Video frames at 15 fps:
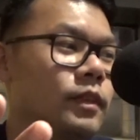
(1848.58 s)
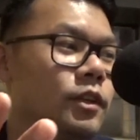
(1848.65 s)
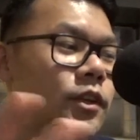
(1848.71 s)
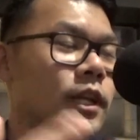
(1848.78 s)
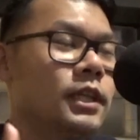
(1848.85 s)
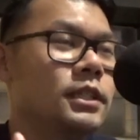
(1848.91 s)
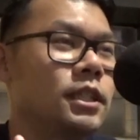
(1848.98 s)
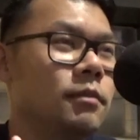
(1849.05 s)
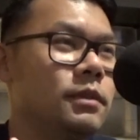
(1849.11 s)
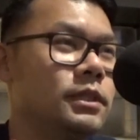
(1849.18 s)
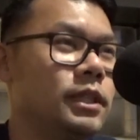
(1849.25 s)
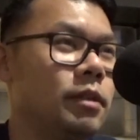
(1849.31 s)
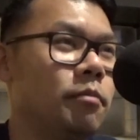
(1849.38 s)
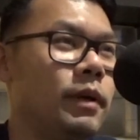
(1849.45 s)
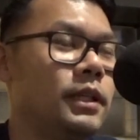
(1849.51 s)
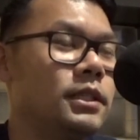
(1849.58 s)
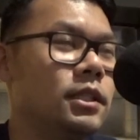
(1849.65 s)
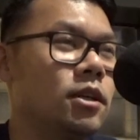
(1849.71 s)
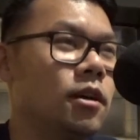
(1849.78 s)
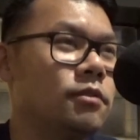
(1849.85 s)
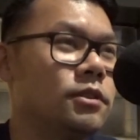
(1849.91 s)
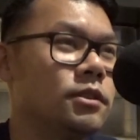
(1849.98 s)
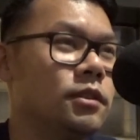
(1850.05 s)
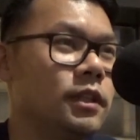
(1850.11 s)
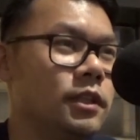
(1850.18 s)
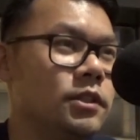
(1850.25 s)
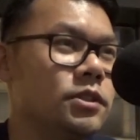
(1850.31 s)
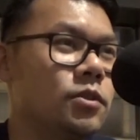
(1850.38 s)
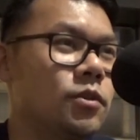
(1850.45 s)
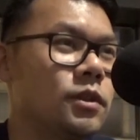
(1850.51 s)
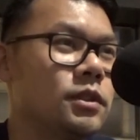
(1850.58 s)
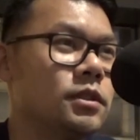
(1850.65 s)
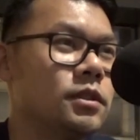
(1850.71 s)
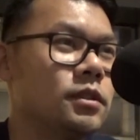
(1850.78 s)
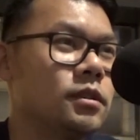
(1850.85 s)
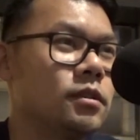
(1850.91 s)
your next step is like basic officer leaders course.